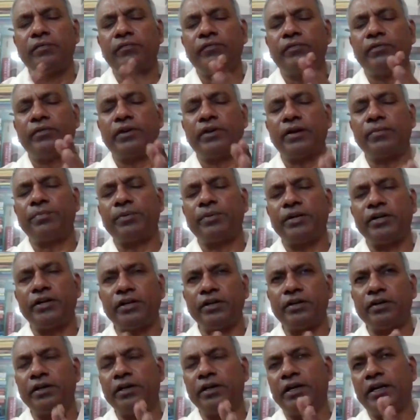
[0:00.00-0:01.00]
for a
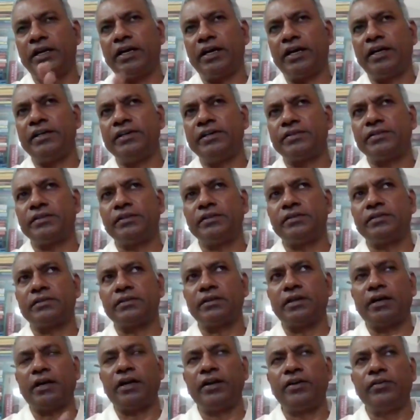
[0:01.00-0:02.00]
particular
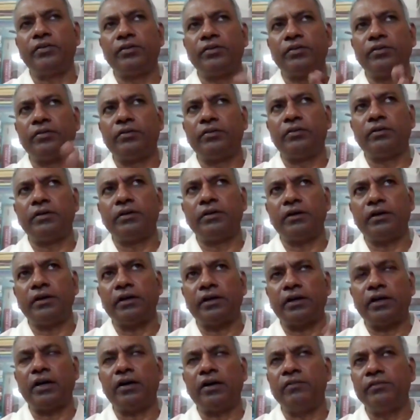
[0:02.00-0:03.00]
diocese. I don't know
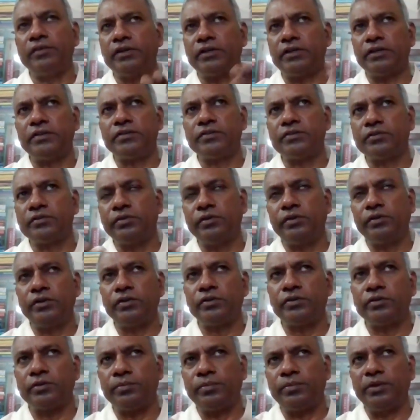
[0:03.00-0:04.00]
how it is
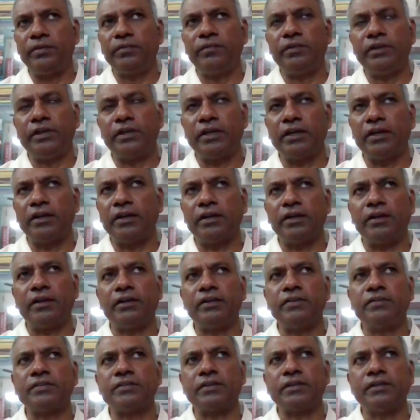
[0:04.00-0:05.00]
going to be. We
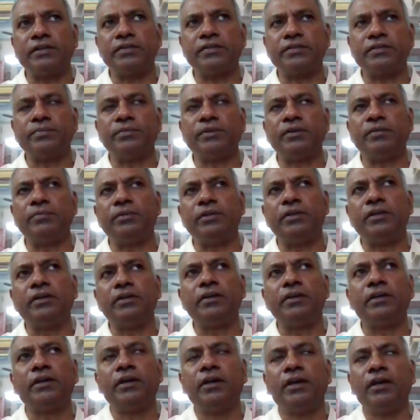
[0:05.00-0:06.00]
can discuss
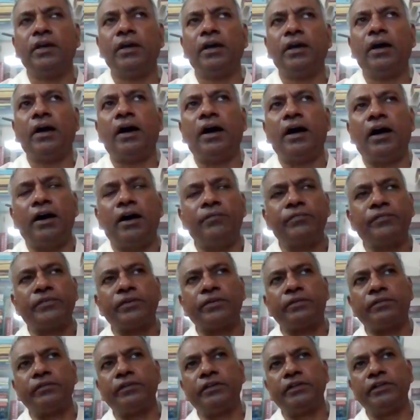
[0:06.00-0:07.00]
maybe
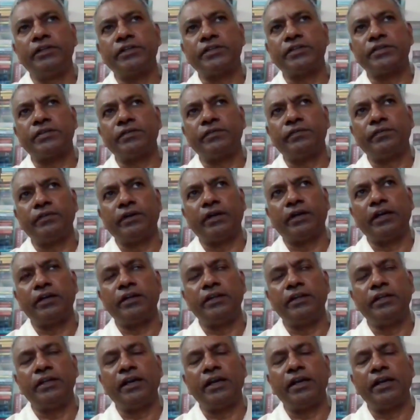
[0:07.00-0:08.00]
afterwards
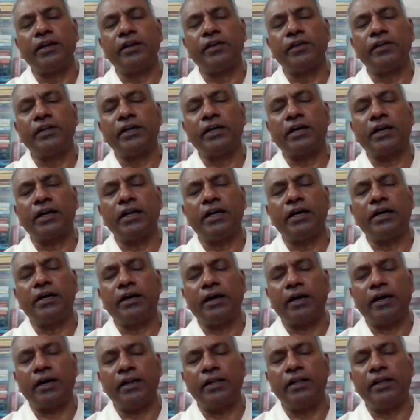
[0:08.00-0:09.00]
at the end of the
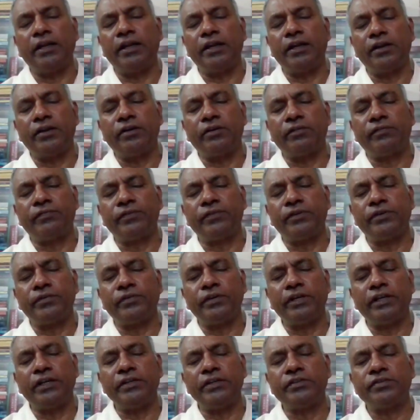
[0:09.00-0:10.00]
class, at the end of
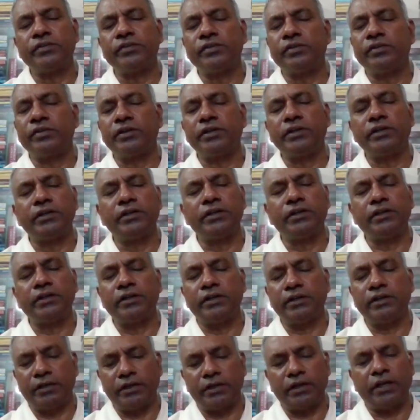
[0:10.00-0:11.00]
today's
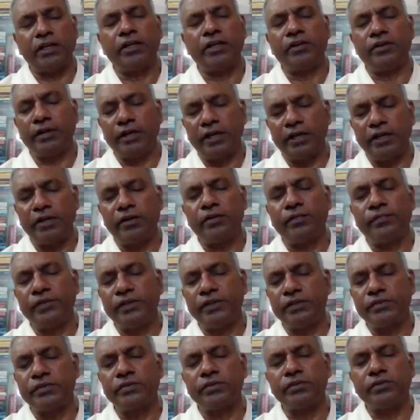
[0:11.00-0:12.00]
or end of
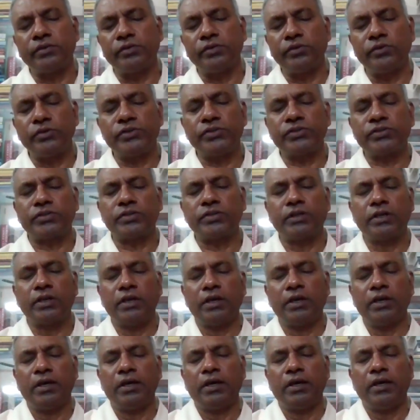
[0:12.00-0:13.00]
this course.
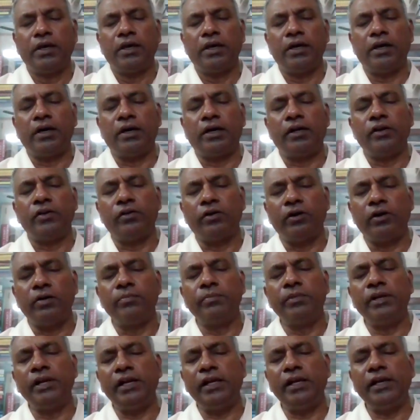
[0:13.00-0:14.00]

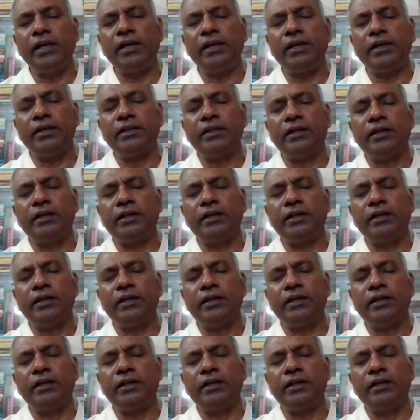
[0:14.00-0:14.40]
Normally,